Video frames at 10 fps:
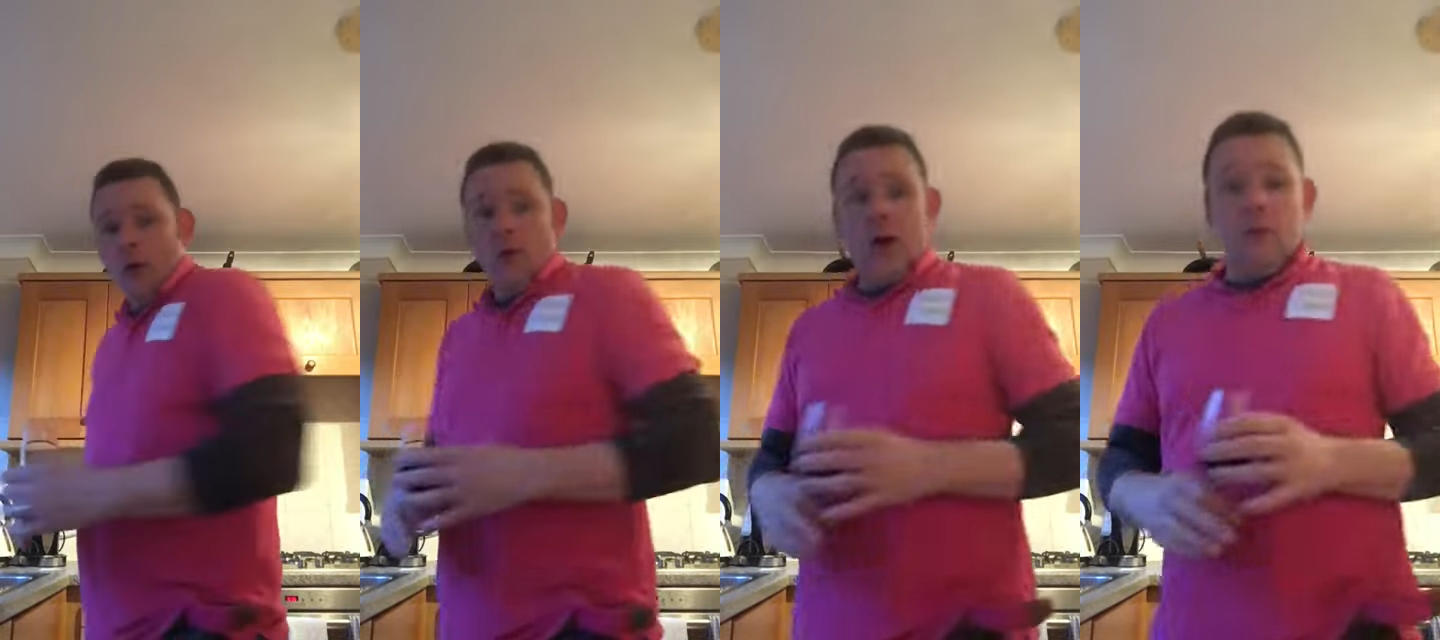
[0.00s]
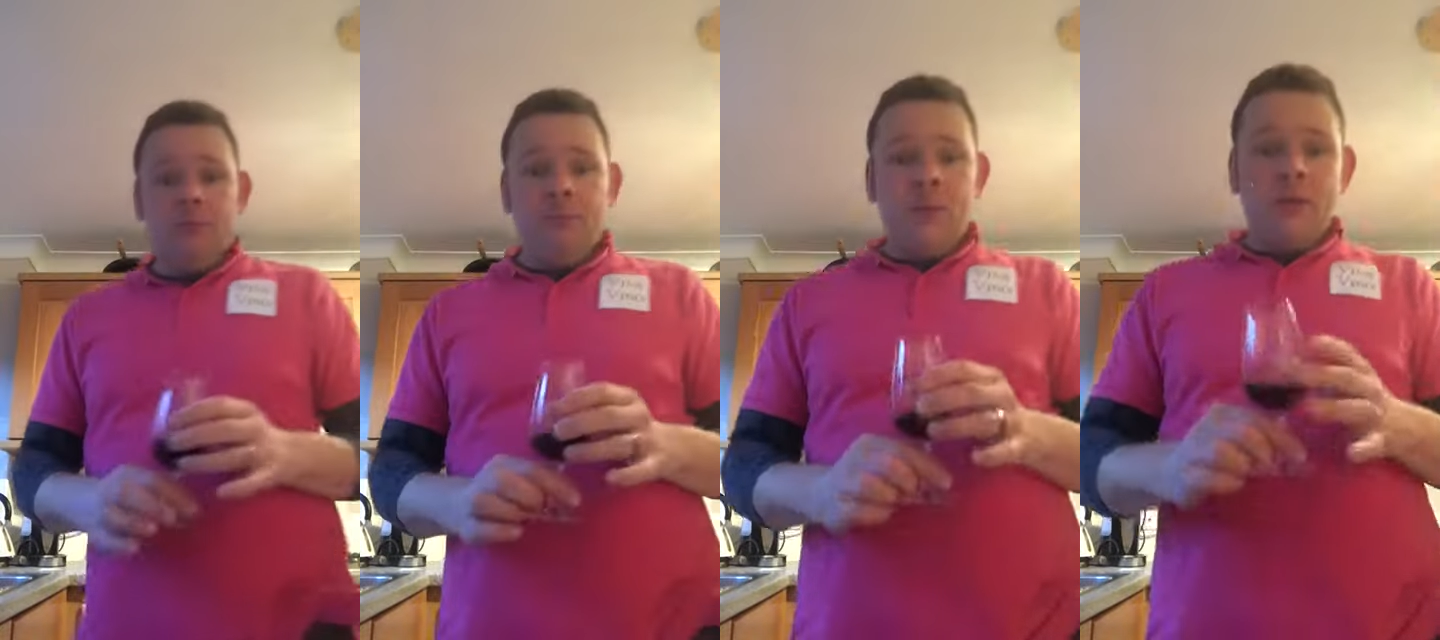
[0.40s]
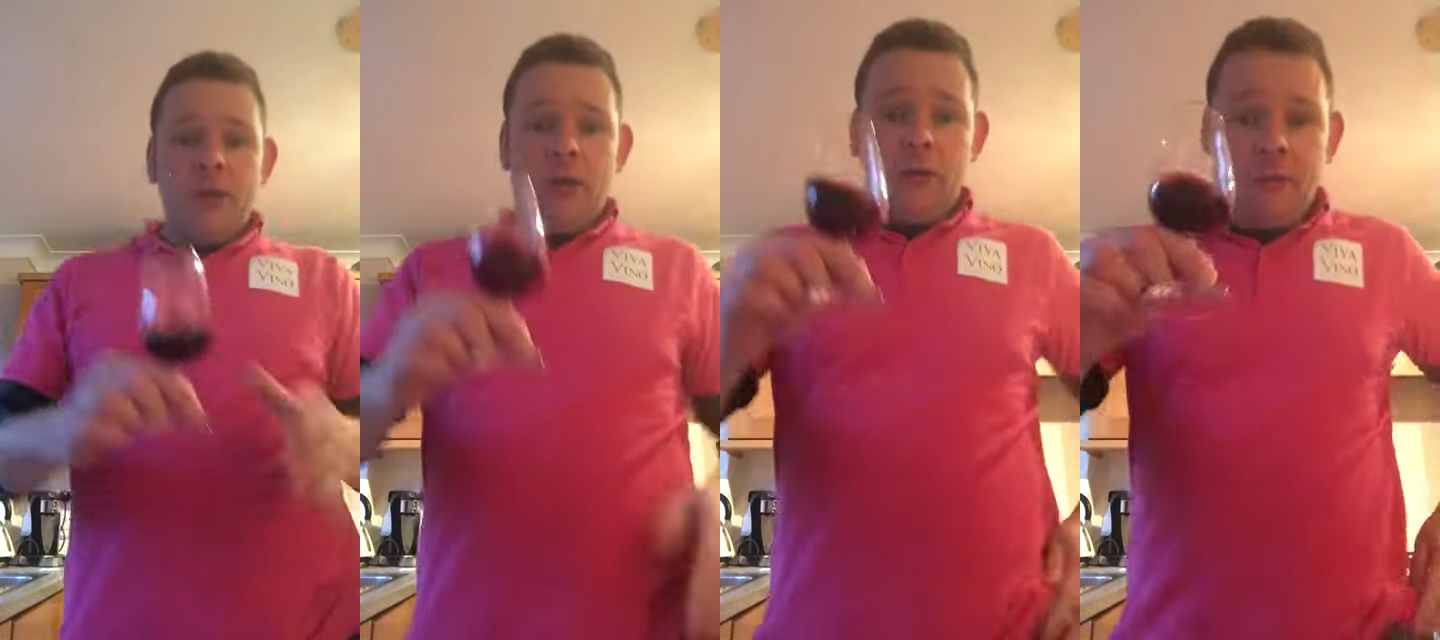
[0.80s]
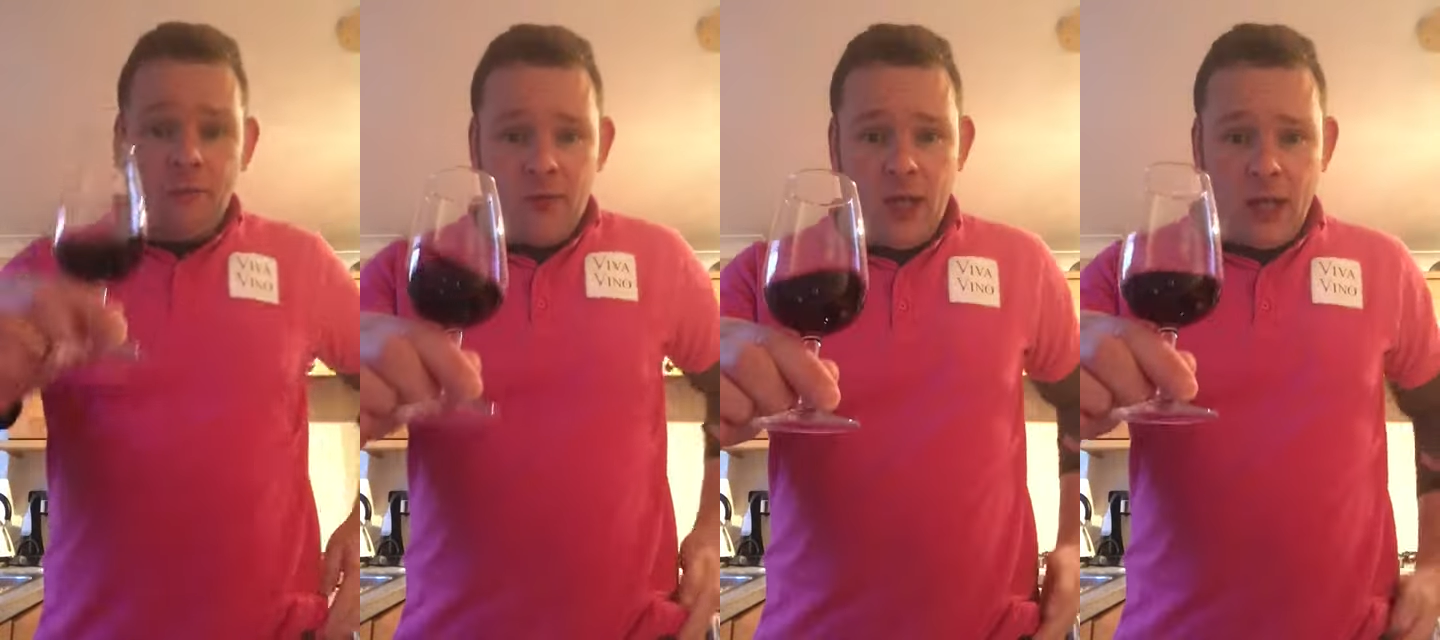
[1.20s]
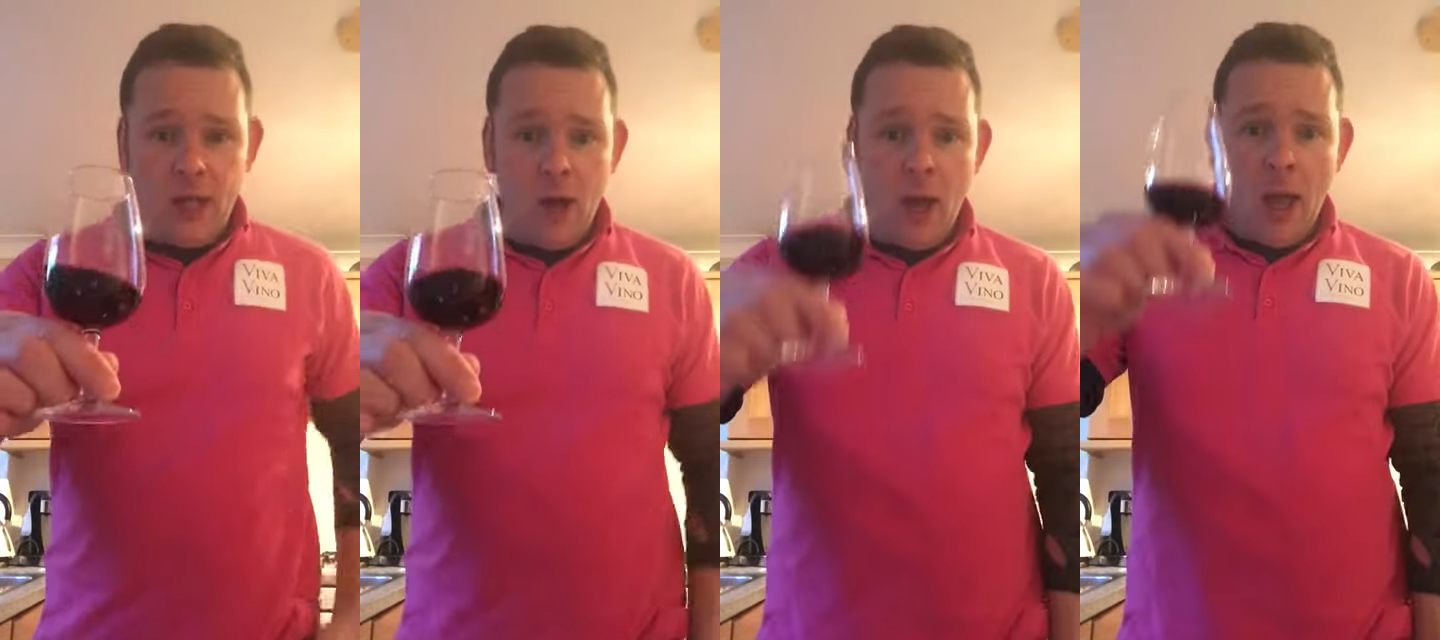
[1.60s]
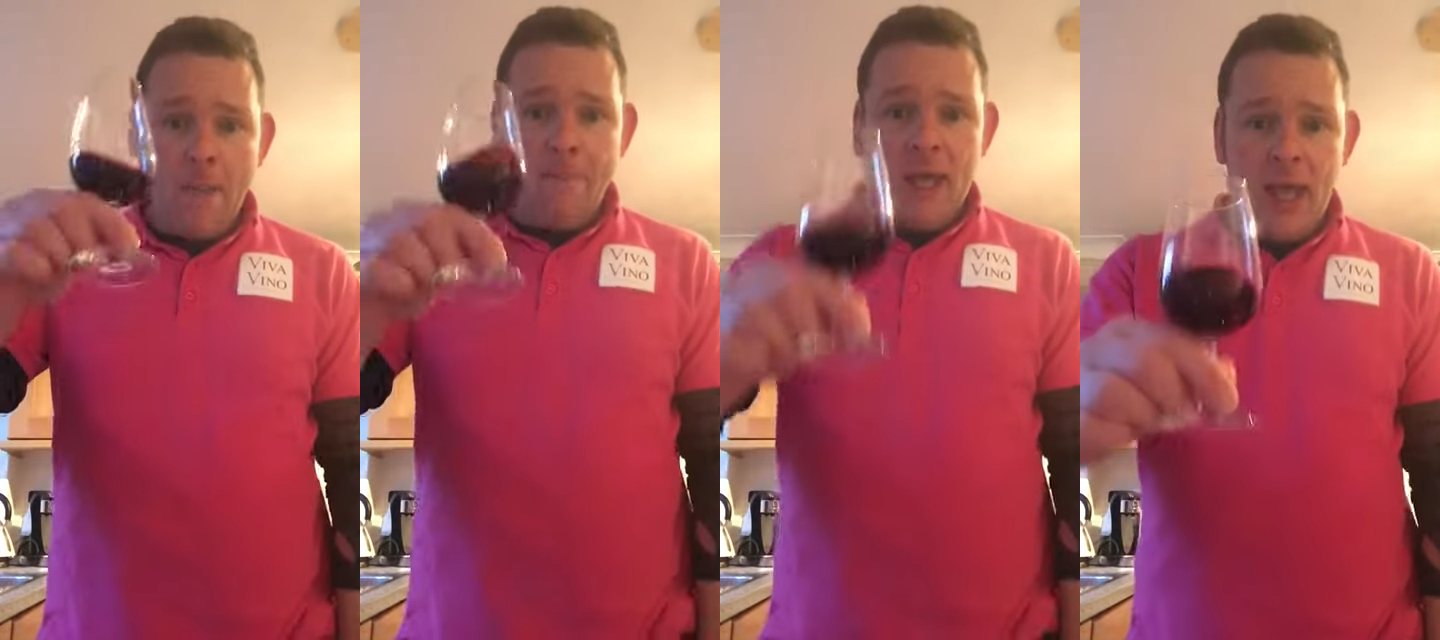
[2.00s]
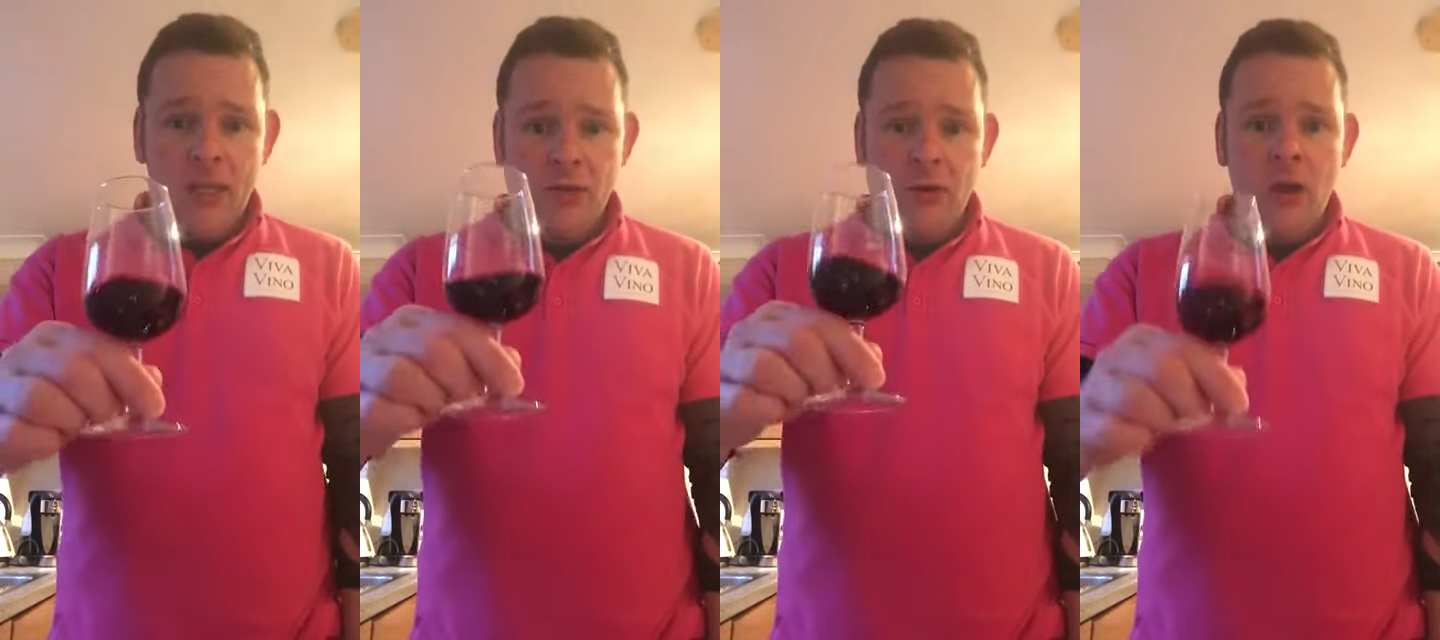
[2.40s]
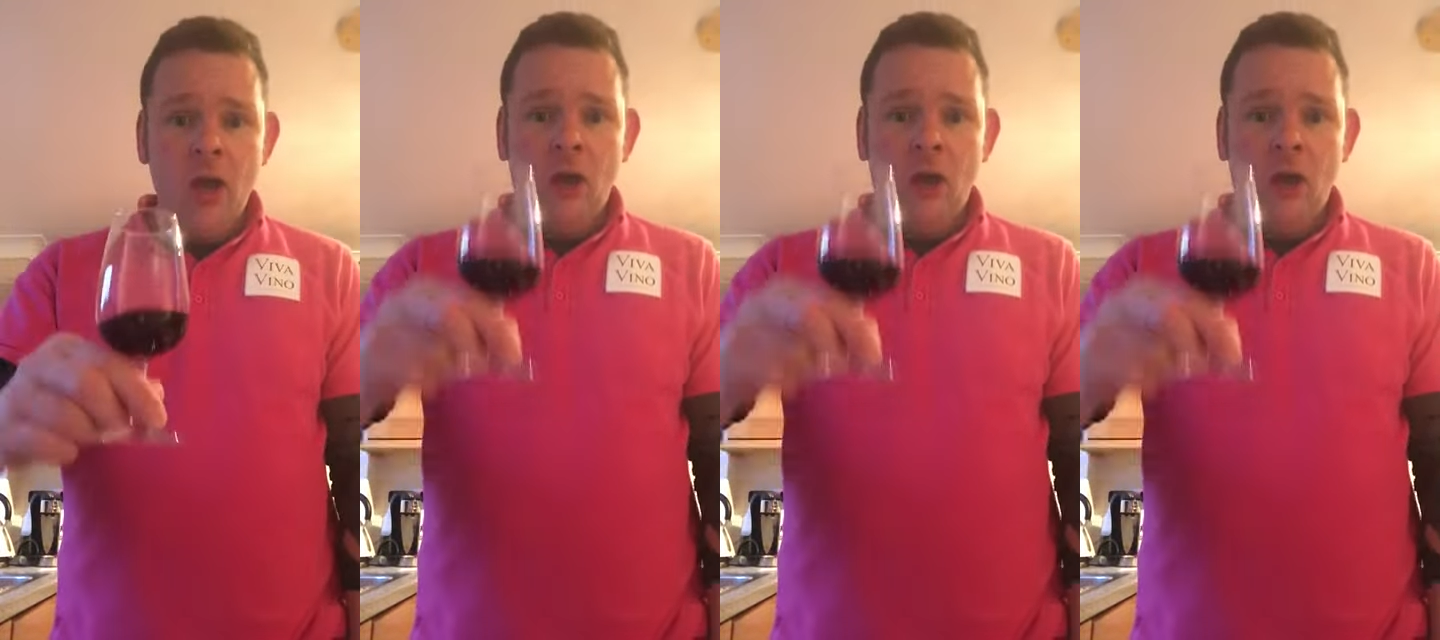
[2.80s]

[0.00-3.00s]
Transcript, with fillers: Well, so Vega, Piedra,